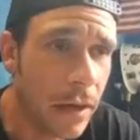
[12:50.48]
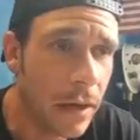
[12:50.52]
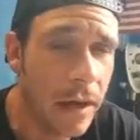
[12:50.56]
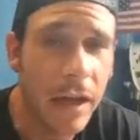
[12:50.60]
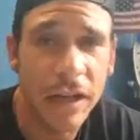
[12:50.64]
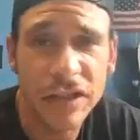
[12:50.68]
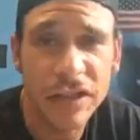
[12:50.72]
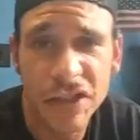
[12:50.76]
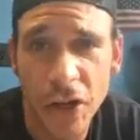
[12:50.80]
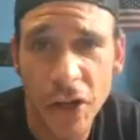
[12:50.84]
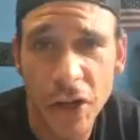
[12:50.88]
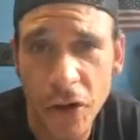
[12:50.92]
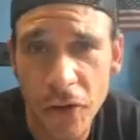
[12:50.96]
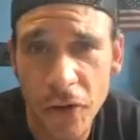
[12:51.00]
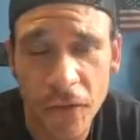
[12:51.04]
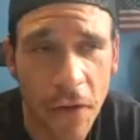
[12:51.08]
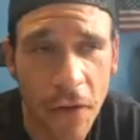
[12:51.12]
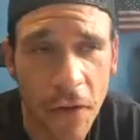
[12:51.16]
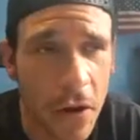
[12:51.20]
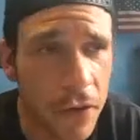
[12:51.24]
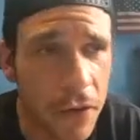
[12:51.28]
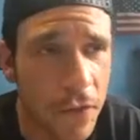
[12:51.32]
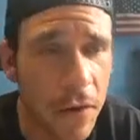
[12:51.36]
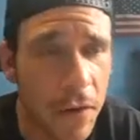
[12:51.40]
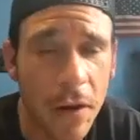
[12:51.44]
exterior
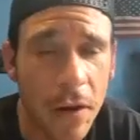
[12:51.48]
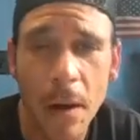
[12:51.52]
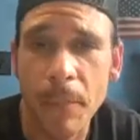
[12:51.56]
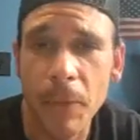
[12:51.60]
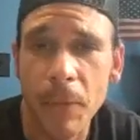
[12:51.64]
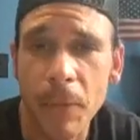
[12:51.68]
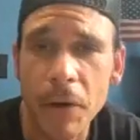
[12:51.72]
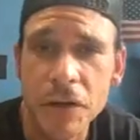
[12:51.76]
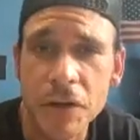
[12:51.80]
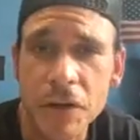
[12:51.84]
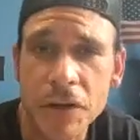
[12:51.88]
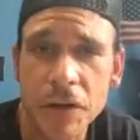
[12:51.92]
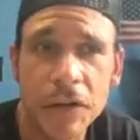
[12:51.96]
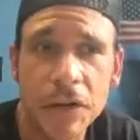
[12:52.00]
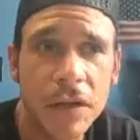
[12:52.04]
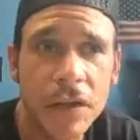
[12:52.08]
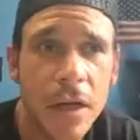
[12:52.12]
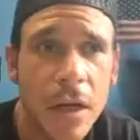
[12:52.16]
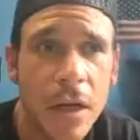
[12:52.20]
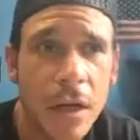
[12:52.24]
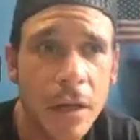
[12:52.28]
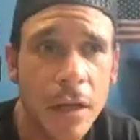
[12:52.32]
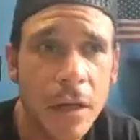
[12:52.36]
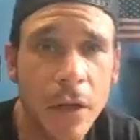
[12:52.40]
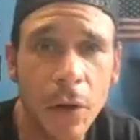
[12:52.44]
firefighting operations,
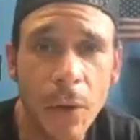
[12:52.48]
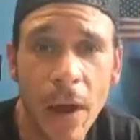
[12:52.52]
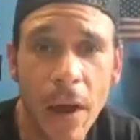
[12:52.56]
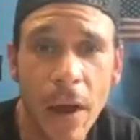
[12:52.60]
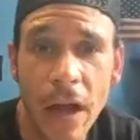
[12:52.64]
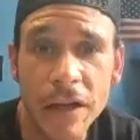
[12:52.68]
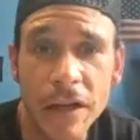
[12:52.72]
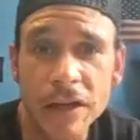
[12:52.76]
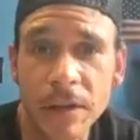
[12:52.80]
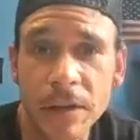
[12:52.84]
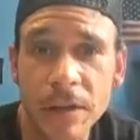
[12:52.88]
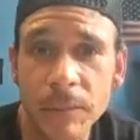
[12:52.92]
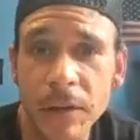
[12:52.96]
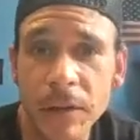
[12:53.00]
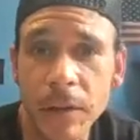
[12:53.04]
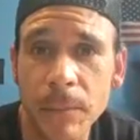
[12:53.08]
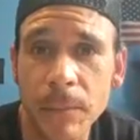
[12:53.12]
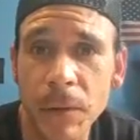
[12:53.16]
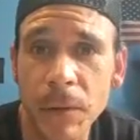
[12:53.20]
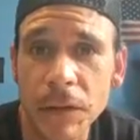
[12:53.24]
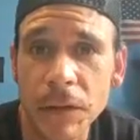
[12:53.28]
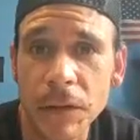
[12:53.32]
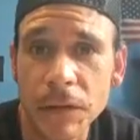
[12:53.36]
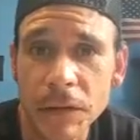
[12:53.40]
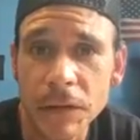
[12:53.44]
has something to
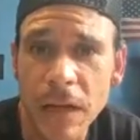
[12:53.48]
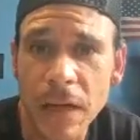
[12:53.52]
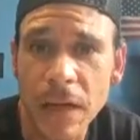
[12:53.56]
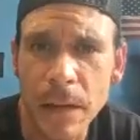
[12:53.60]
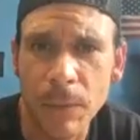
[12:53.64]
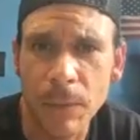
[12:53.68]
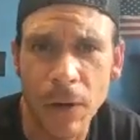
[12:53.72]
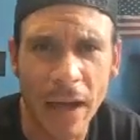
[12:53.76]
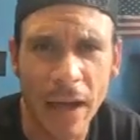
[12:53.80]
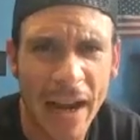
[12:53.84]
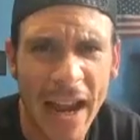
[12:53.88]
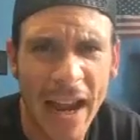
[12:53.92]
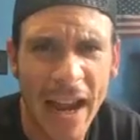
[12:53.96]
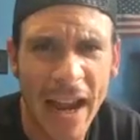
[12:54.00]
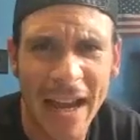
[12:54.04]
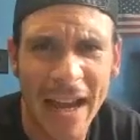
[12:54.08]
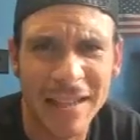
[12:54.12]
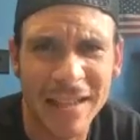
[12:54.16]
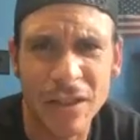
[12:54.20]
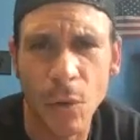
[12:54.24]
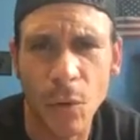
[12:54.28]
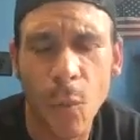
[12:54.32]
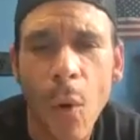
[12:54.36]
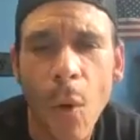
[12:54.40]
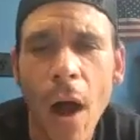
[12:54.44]
bring to the table. Like, hey,
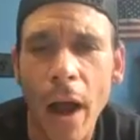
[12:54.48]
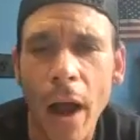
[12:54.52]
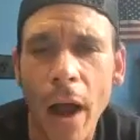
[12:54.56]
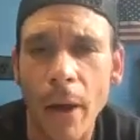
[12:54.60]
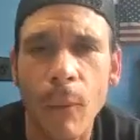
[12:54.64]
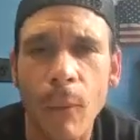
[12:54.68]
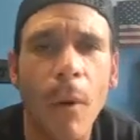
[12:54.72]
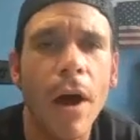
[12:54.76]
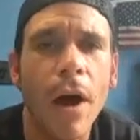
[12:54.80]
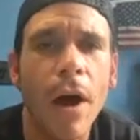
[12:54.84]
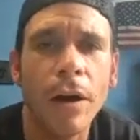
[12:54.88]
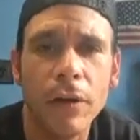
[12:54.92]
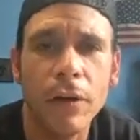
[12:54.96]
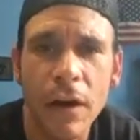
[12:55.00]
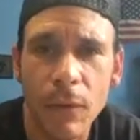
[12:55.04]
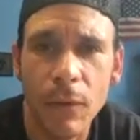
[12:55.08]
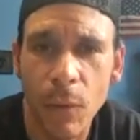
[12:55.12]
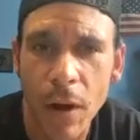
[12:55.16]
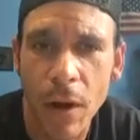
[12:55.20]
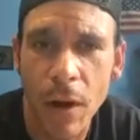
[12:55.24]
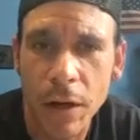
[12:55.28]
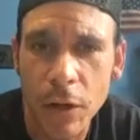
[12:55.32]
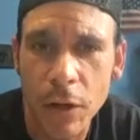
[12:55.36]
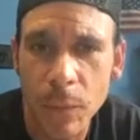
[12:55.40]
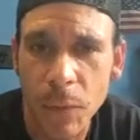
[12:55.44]
as to why do
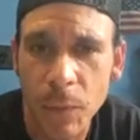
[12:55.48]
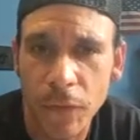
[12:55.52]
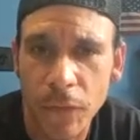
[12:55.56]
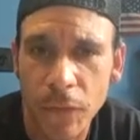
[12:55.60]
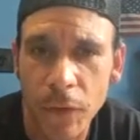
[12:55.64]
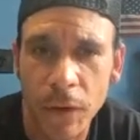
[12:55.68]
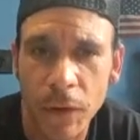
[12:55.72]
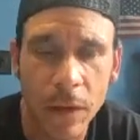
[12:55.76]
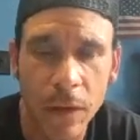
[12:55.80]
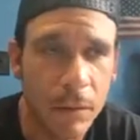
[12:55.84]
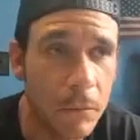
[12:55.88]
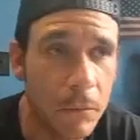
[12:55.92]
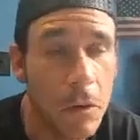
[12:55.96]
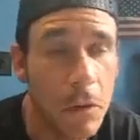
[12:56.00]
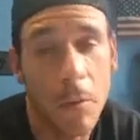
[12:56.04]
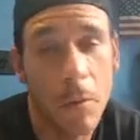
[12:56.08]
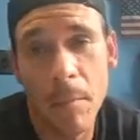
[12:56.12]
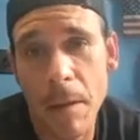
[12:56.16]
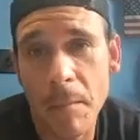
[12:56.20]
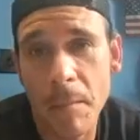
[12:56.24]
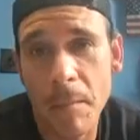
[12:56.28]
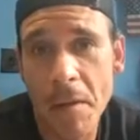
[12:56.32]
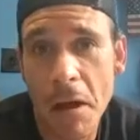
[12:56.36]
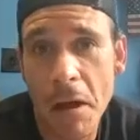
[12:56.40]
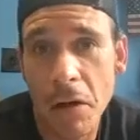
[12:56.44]
you prefer it? Well,
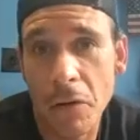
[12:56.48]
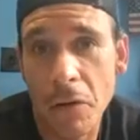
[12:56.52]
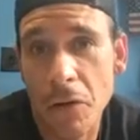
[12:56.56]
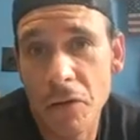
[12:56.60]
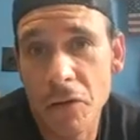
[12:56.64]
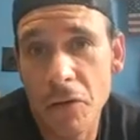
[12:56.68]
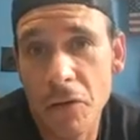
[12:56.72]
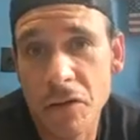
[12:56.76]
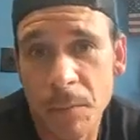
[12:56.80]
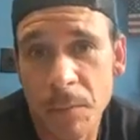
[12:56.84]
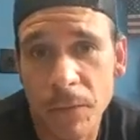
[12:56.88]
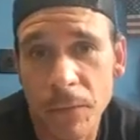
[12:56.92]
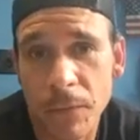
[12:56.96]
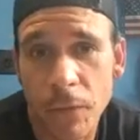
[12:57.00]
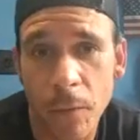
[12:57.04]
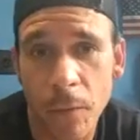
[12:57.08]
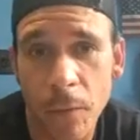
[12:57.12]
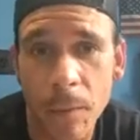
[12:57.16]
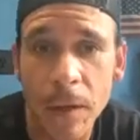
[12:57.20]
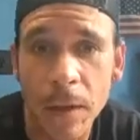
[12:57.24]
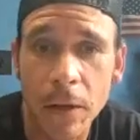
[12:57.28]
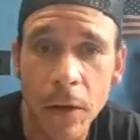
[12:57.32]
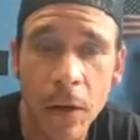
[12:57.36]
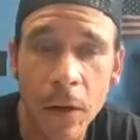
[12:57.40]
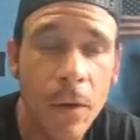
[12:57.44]
maybe I could learn something from
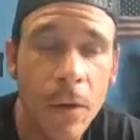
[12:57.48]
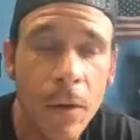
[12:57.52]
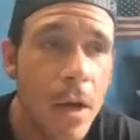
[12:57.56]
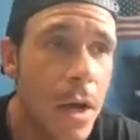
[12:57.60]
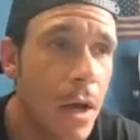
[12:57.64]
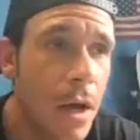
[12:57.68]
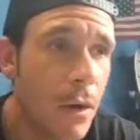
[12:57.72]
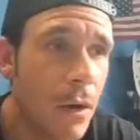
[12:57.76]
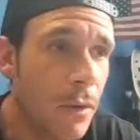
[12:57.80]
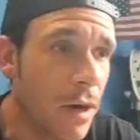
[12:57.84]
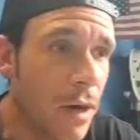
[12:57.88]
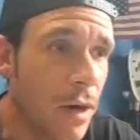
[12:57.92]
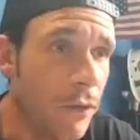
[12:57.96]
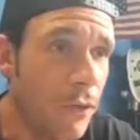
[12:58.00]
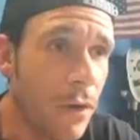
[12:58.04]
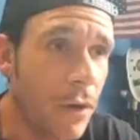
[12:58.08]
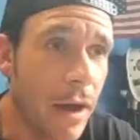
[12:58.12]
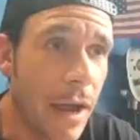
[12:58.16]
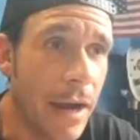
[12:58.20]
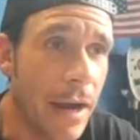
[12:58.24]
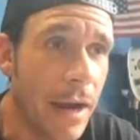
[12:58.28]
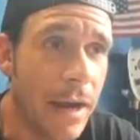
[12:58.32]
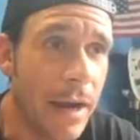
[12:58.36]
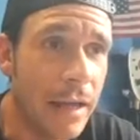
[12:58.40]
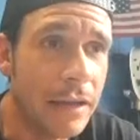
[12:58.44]
it, whatever.
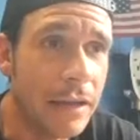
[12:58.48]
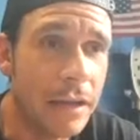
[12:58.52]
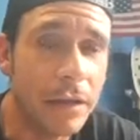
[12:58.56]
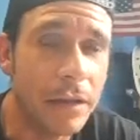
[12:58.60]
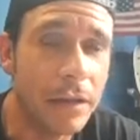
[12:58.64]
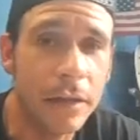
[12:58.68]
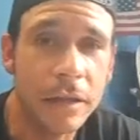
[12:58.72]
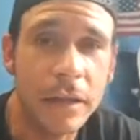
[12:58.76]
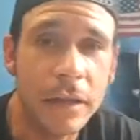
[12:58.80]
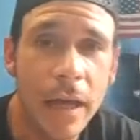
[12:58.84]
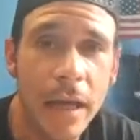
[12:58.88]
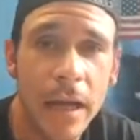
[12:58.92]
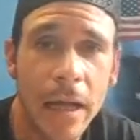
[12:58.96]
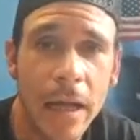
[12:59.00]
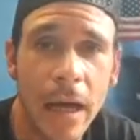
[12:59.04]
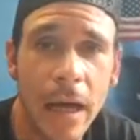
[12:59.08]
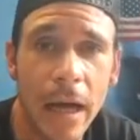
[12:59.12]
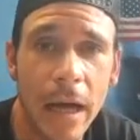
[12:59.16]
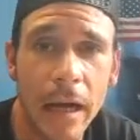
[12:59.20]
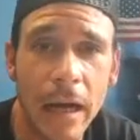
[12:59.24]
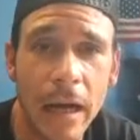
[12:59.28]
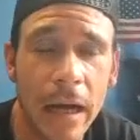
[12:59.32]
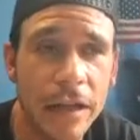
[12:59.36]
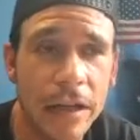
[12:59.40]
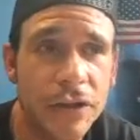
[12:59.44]
And at the end of the day,
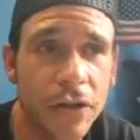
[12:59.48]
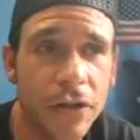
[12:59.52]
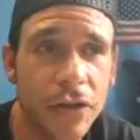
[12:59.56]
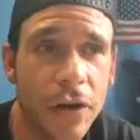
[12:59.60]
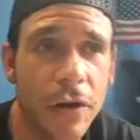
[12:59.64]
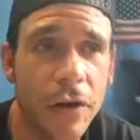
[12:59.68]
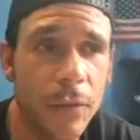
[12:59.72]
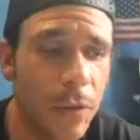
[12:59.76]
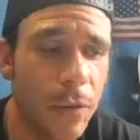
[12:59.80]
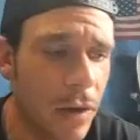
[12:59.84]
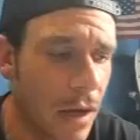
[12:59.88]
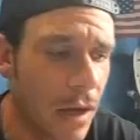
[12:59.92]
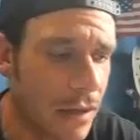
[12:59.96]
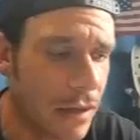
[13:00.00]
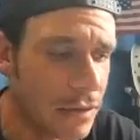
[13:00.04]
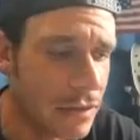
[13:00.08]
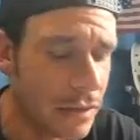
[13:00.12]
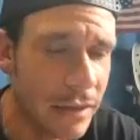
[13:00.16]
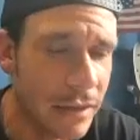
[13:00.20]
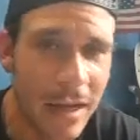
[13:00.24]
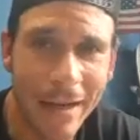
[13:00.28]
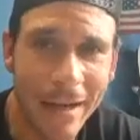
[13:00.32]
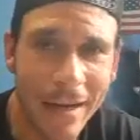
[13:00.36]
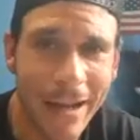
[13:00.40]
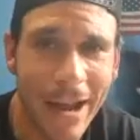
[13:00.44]
I started
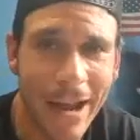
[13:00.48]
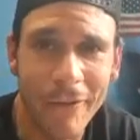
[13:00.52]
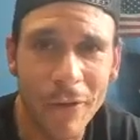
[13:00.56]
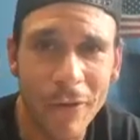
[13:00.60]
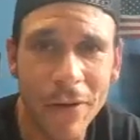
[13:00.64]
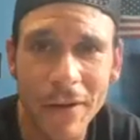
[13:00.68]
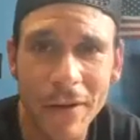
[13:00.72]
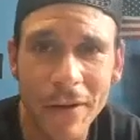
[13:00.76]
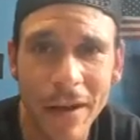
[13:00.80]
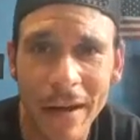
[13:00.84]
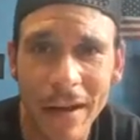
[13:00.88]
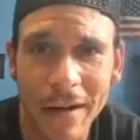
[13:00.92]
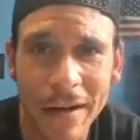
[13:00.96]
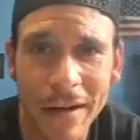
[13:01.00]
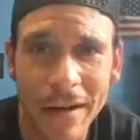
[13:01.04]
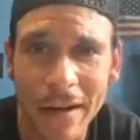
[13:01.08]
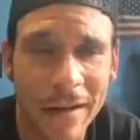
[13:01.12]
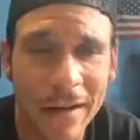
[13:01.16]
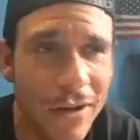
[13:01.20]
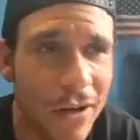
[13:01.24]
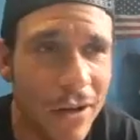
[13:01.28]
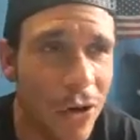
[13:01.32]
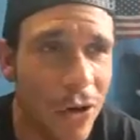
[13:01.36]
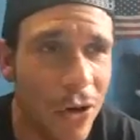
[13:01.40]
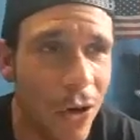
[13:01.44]
realizing that
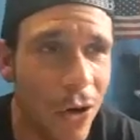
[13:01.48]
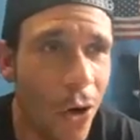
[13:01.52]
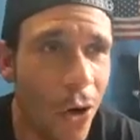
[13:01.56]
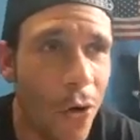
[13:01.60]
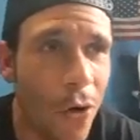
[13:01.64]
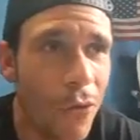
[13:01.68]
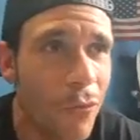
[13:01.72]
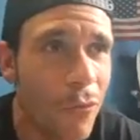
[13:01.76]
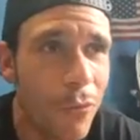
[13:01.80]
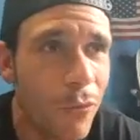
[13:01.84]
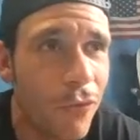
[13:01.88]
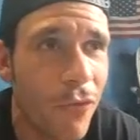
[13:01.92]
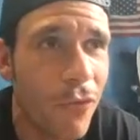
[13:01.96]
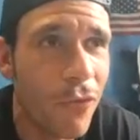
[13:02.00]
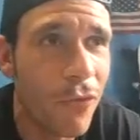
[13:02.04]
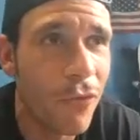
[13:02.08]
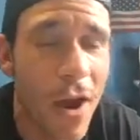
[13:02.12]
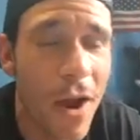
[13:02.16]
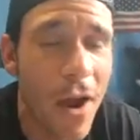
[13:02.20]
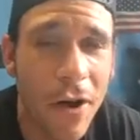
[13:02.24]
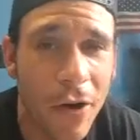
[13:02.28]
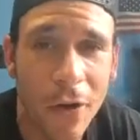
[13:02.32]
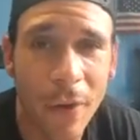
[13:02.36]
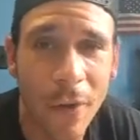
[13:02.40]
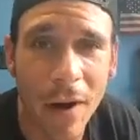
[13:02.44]
no
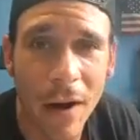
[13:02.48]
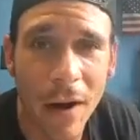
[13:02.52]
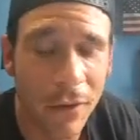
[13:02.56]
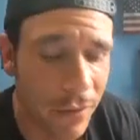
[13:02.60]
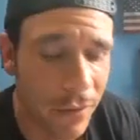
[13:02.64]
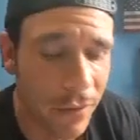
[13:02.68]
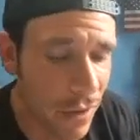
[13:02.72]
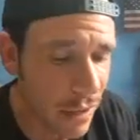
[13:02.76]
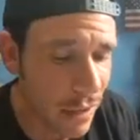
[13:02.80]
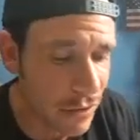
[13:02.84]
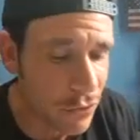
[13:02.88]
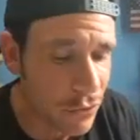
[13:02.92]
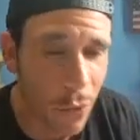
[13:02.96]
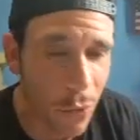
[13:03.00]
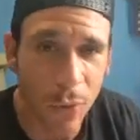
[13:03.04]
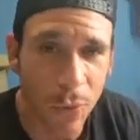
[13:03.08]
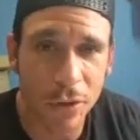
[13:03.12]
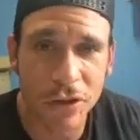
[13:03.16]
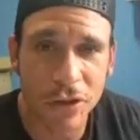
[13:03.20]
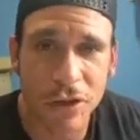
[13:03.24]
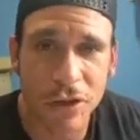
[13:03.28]
fire ground is going